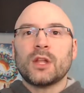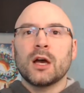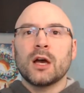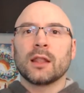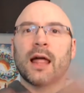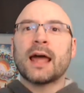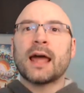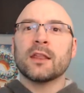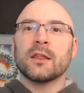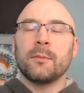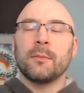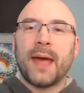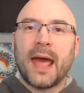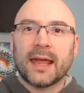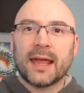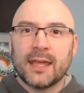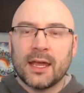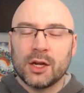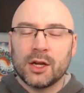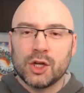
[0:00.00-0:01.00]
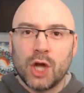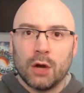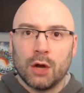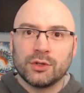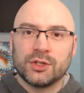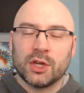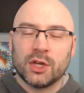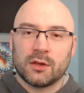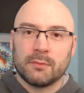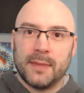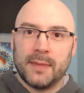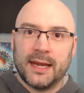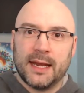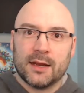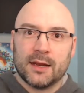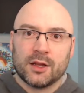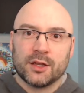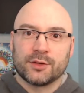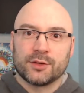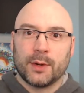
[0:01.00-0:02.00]
a lot of the back-end code took a
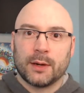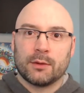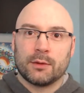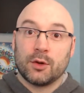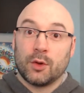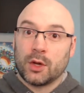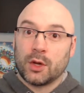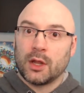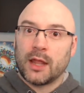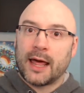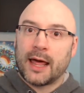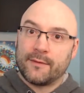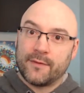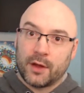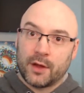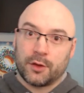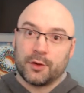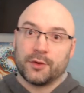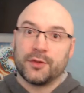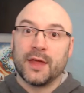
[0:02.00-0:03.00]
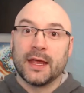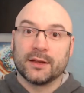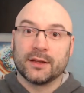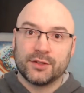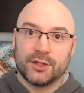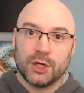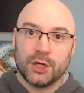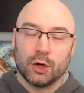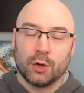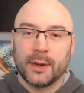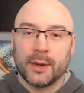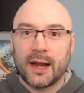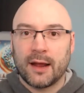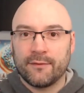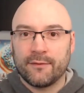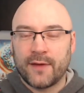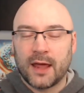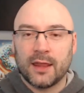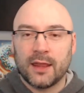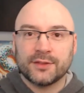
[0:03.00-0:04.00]
minute because we were doing a lot of other things too. And I
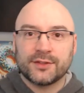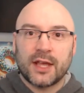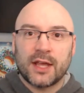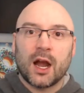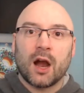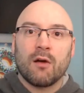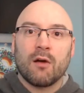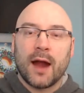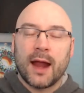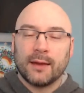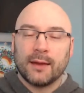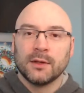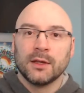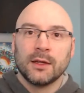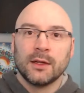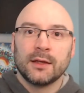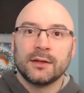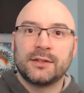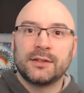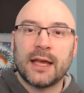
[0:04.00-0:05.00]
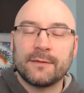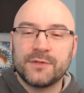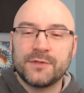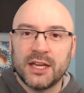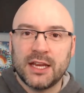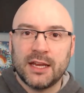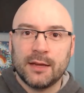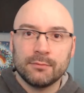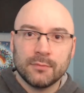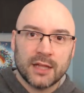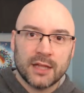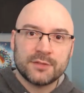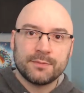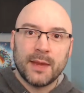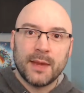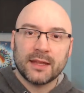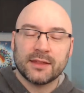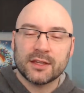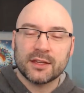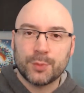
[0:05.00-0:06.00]
finally said, all right, dev team, let's
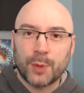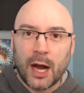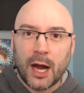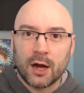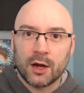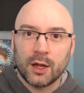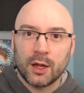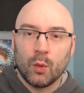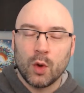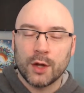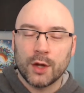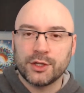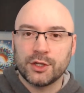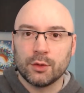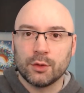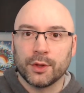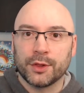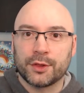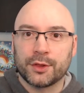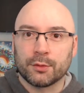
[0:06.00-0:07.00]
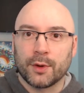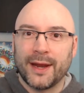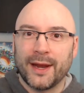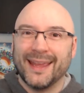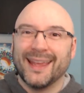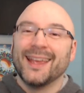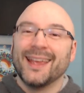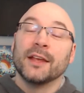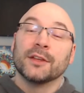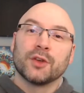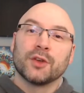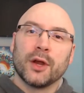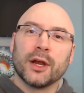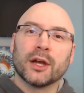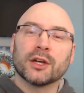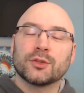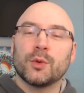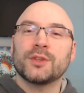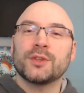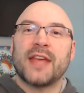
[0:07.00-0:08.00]
make this priority 1, 2, and 3. So
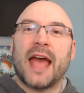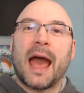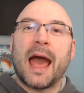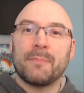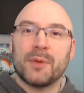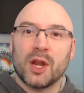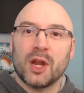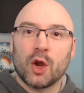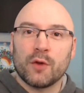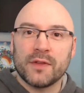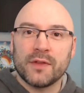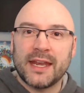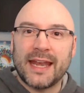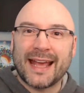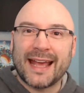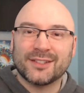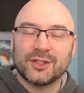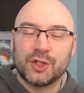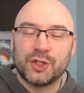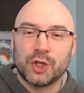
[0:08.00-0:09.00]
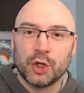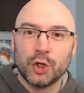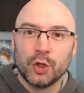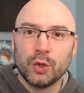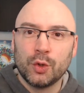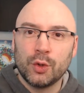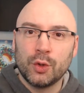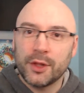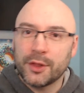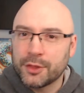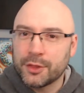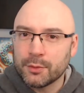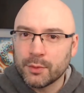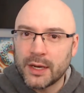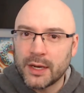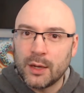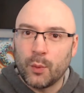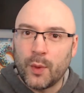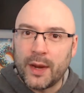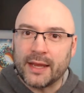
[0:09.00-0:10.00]
here's what's happening over the next 2 to
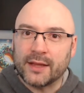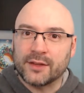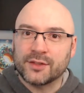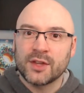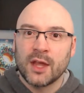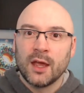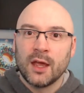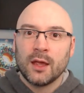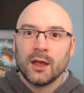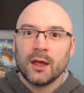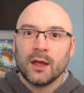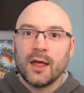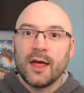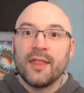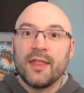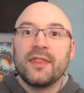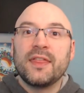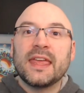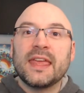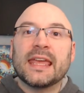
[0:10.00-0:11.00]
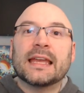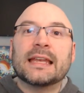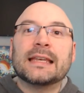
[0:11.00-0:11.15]
3 weeks. The